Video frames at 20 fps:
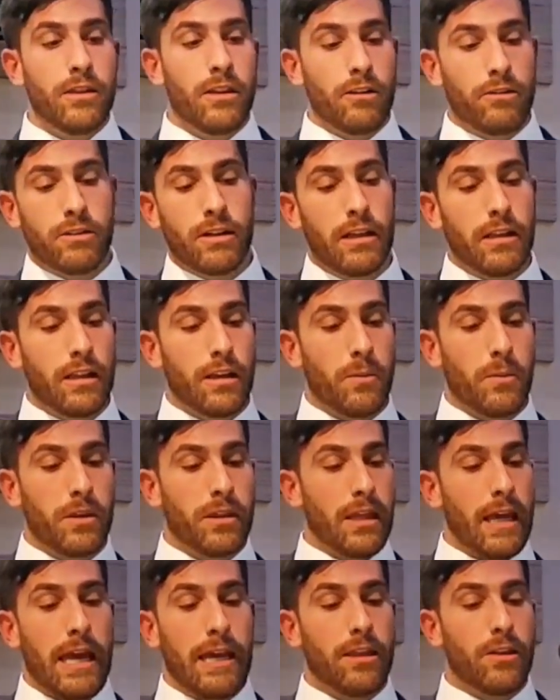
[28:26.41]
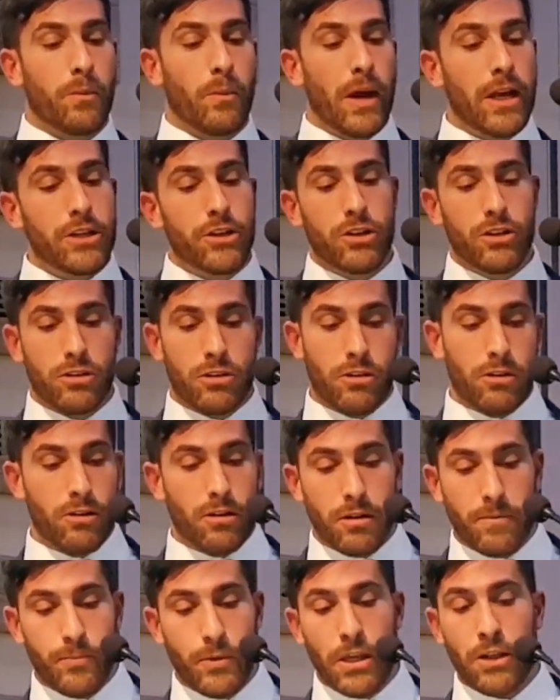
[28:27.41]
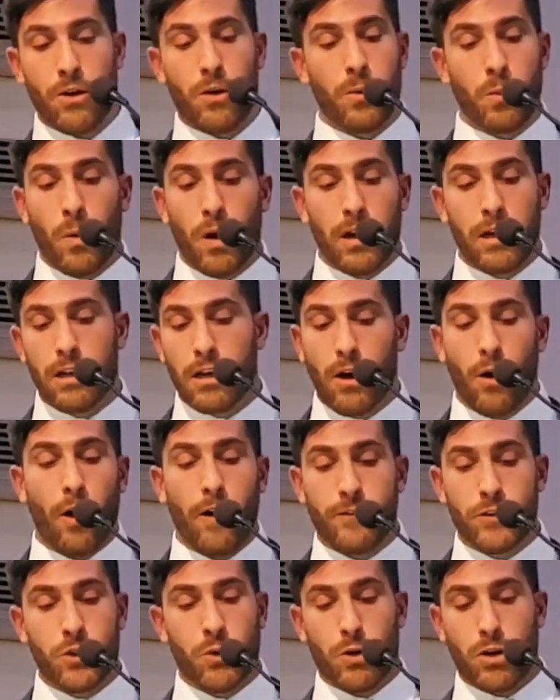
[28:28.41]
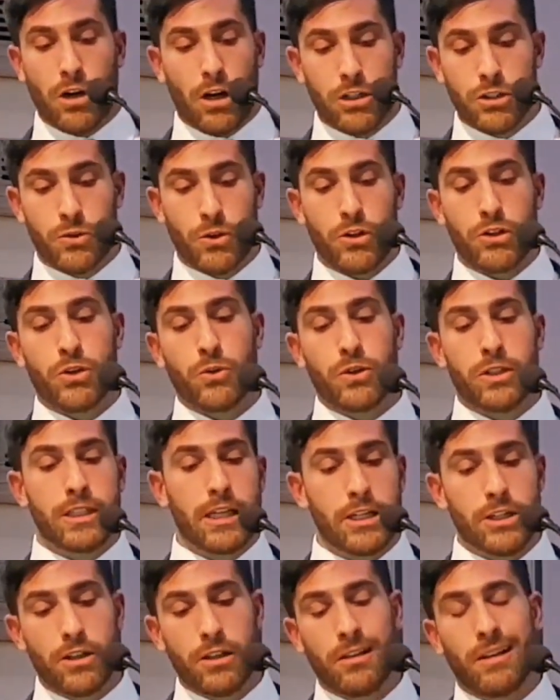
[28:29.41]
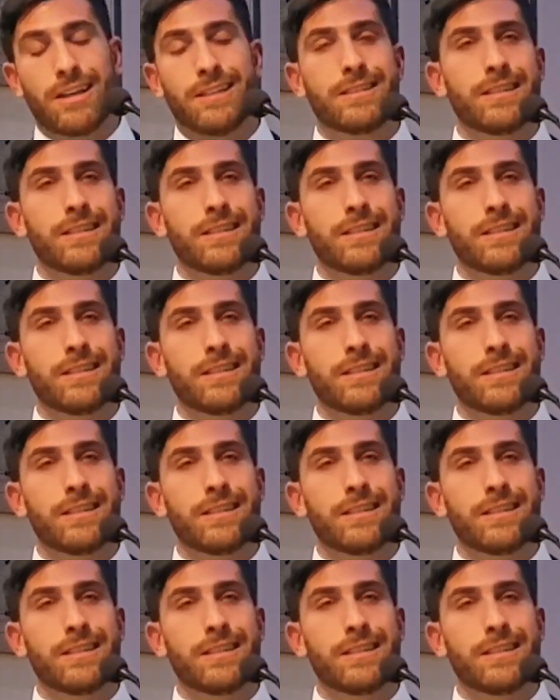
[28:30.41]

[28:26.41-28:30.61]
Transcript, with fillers: They're dealing with a registered, you know, one offshore country or jurisdiction.